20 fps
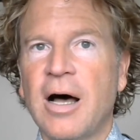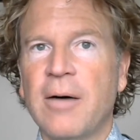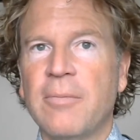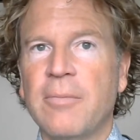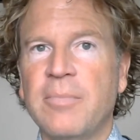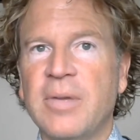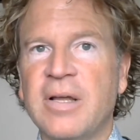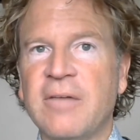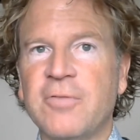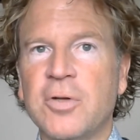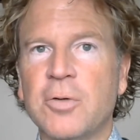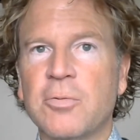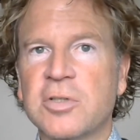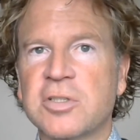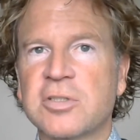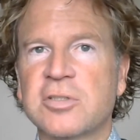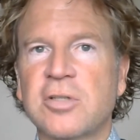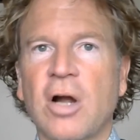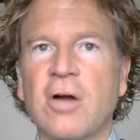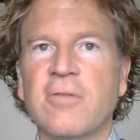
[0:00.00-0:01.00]
if you were
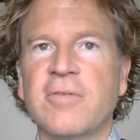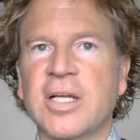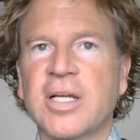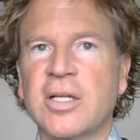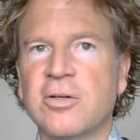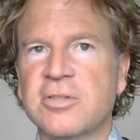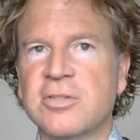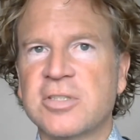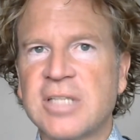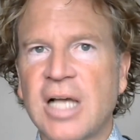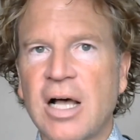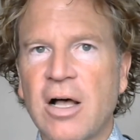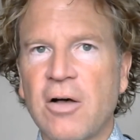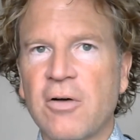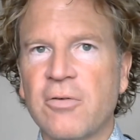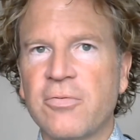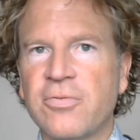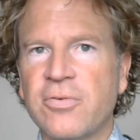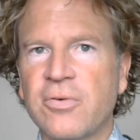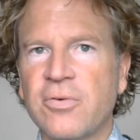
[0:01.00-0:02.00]
starving
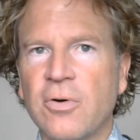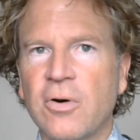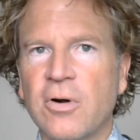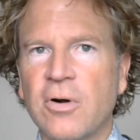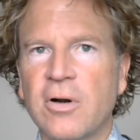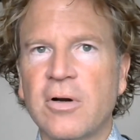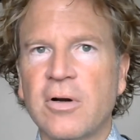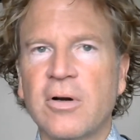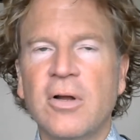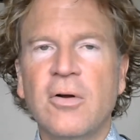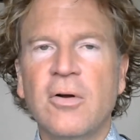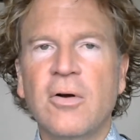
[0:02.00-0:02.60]
yourself, or